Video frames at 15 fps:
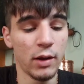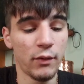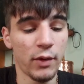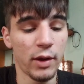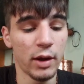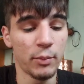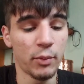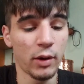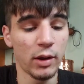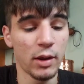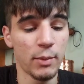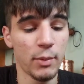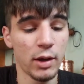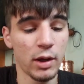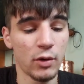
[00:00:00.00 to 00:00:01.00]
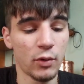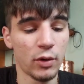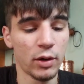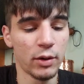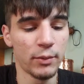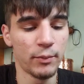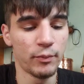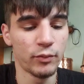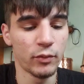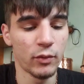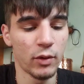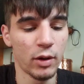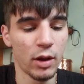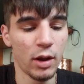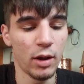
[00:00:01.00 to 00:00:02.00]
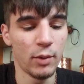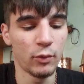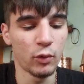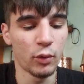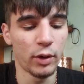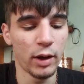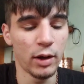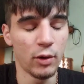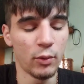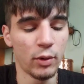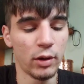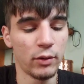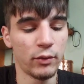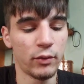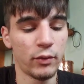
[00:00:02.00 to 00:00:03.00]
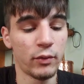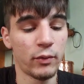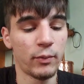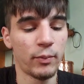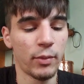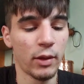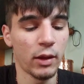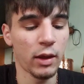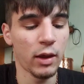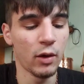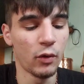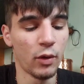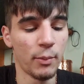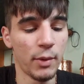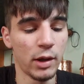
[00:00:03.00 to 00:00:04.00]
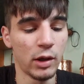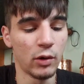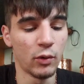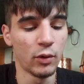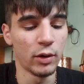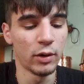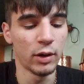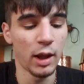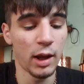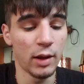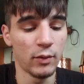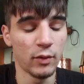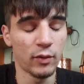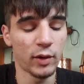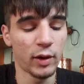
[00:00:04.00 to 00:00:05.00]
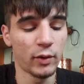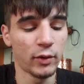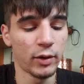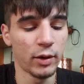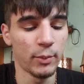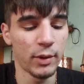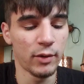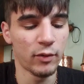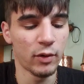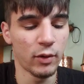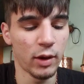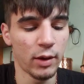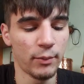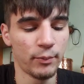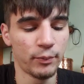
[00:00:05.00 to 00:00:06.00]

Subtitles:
if he had played the minion horde. Tornado would have killed the minion horde and the skeleton army, so yeah.